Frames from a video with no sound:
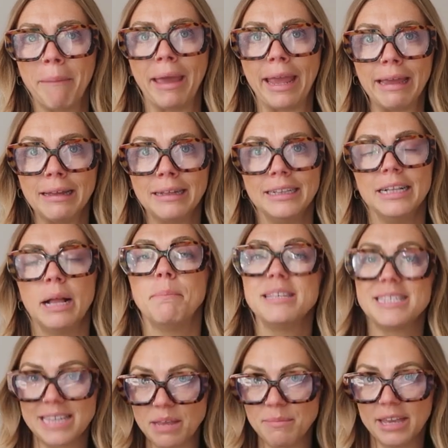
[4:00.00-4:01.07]
whammy.
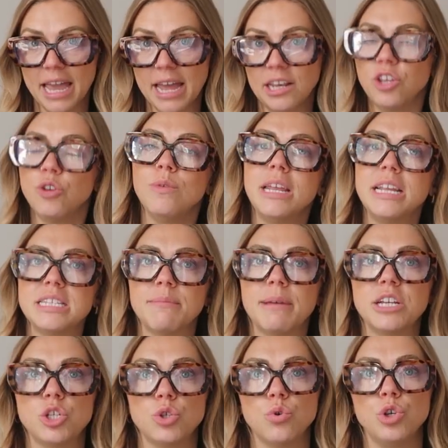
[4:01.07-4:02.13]
But same again, you need to
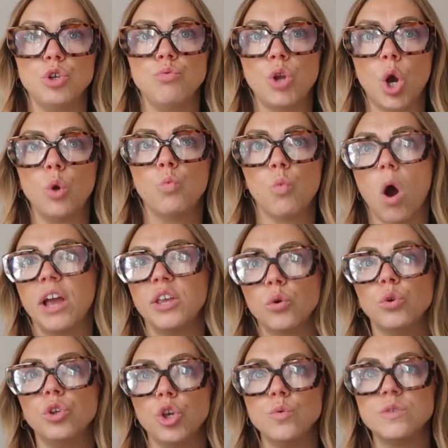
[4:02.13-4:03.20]
make sure you know why
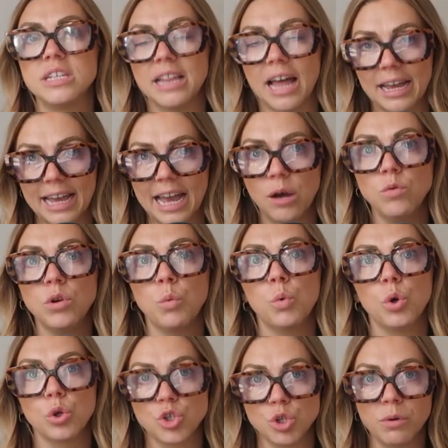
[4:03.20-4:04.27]
you're using that account and
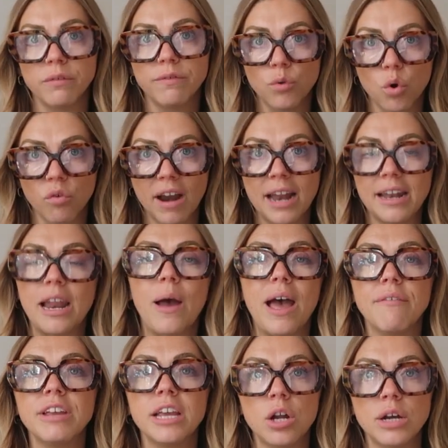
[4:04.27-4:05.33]
what you're doing for it. Now,
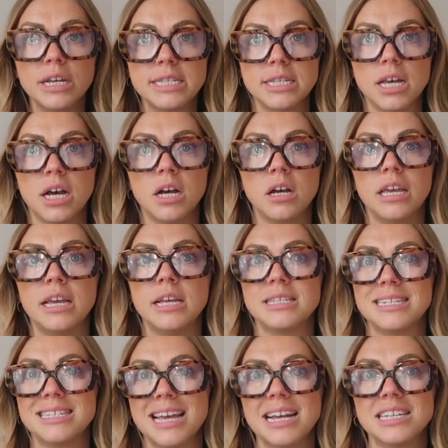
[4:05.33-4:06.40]
having an ISA
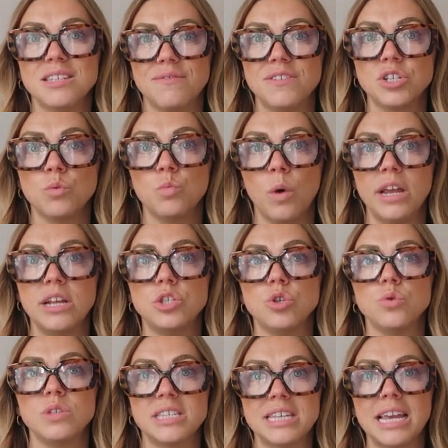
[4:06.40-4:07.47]
is a tax efficient way
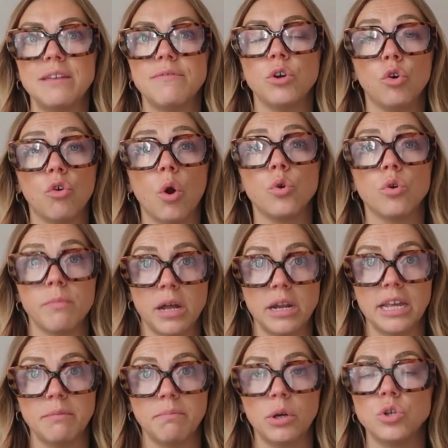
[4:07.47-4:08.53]
to save and grow your
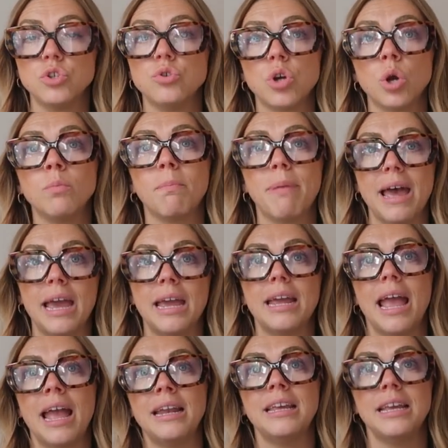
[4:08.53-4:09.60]
money because you don't
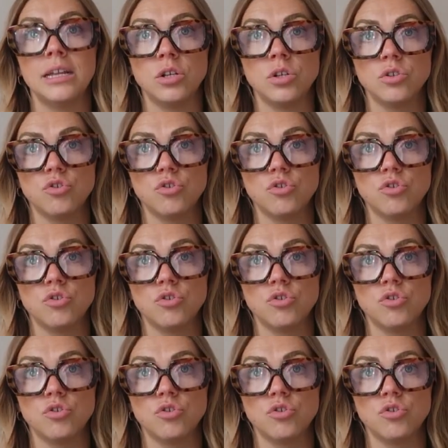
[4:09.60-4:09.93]
pay any